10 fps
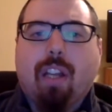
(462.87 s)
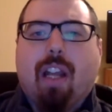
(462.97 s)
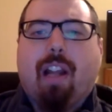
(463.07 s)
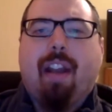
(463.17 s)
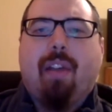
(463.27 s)

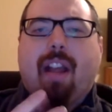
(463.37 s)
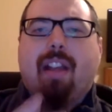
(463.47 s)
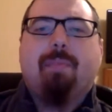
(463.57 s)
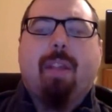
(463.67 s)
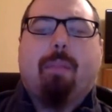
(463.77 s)
Now,
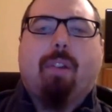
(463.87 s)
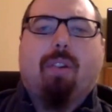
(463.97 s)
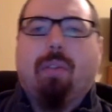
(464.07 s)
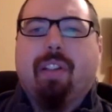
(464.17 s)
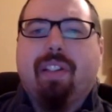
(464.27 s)
cosmic
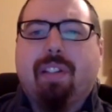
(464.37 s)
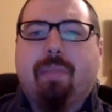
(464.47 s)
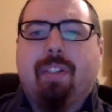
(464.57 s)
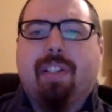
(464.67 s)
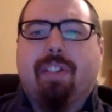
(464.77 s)

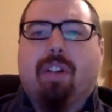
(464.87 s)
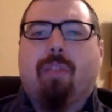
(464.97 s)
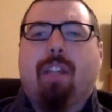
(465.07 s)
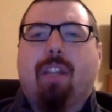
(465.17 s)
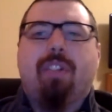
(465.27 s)
pluralism is a
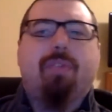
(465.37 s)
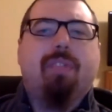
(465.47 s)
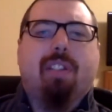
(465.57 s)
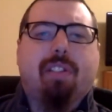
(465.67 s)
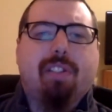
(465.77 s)
term that's
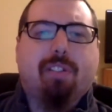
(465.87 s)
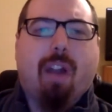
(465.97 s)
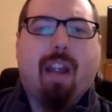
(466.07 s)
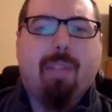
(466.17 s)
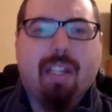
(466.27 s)
used to
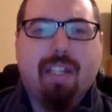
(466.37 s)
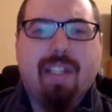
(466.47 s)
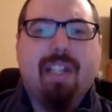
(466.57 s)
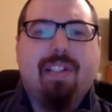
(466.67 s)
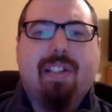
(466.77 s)
describe the
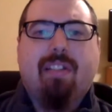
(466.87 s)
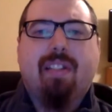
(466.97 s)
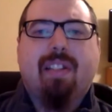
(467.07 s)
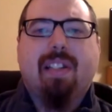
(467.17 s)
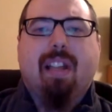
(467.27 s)

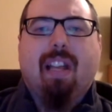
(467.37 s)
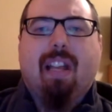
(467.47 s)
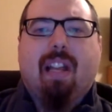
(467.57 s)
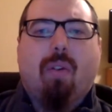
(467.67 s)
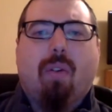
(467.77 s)
existence
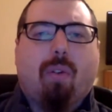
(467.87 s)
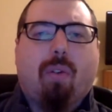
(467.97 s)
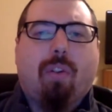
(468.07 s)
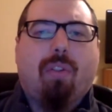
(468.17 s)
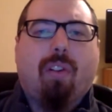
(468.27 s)

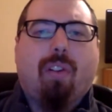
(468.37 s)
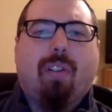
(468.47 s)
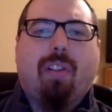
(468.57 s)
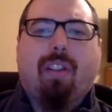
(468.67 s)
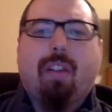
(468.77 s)
or
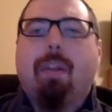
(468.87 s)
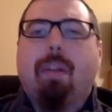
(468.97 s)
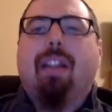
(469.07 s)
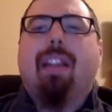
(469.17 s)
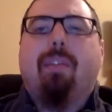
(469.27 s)
the
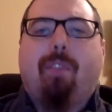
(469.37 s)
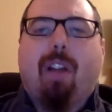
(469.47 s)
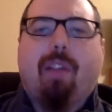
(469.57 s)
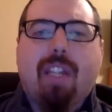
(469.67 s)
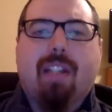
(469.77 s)
belief
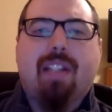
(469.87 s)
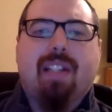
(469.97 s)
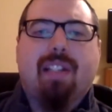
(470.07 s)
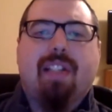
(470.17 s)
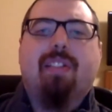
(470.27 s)
of the
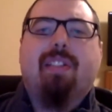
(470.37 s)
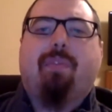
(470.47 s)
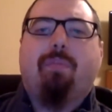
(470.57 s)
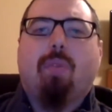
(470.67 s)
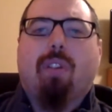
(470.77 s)
existence of
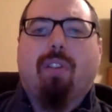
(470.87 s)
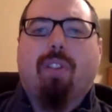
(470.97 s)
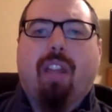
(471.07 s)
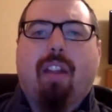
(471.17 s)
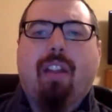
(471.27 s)
more
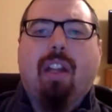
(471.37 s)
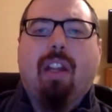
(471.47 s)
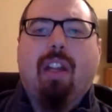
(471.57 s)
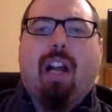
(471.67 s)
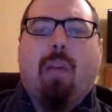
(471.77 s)
than
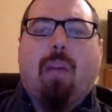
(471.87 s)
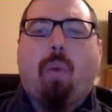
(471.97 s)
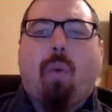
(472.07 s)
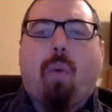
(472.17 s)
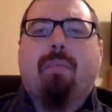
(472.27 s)

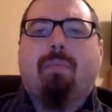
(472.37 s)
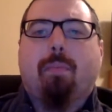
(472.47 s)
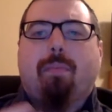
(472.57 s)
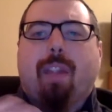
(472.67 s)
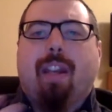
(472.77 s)
one
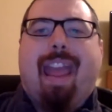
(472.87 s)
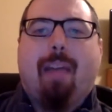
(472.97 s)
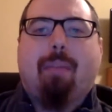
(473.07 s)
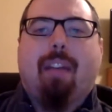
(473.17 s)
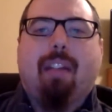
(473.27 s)

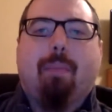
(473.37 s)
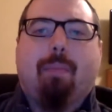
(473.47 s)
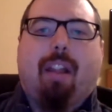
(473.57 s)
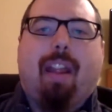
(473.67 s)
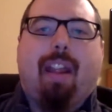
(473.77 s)
inhabited
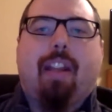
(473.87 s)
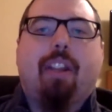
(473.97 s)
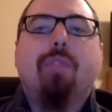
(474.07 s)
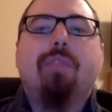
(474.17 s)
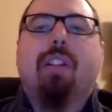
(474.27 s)
planet,
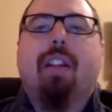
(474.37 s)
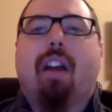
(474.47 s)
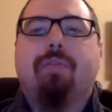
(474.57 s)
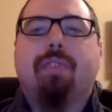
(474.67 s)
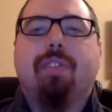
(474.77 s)
usually
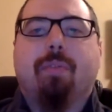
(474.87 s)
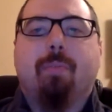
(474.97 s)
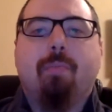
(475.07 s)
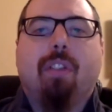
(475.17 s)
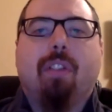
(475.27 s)
hundreds or
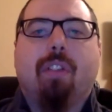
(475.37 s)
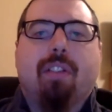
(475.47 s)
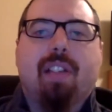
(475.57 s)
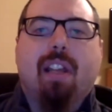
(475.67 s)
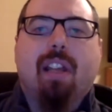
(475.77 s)

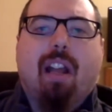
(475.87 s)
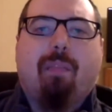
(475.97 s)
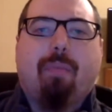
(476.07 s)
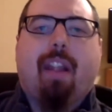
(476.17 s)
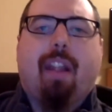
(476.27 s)
millions of
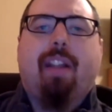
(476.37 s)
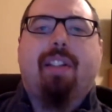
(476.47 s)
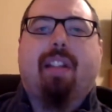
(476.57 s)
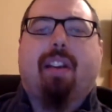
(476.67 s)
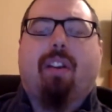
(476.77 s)
planets
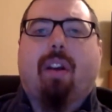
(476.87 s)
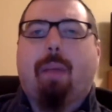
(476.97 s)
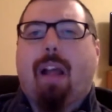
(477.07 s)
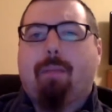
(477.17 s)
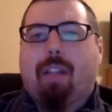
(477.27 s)
that are
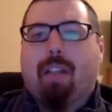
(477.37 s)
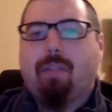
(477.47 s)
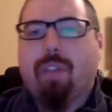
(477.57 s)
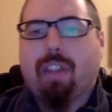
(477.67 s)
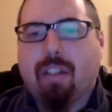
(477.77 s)
populated
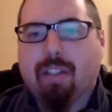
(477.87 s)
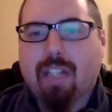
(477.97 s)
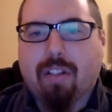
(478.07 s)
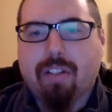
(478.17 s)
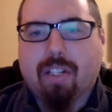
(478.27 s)
with
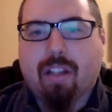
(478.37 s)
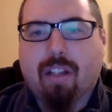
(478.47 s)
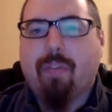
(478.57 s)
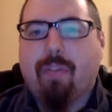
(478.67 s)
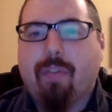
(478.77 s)
intelligent life.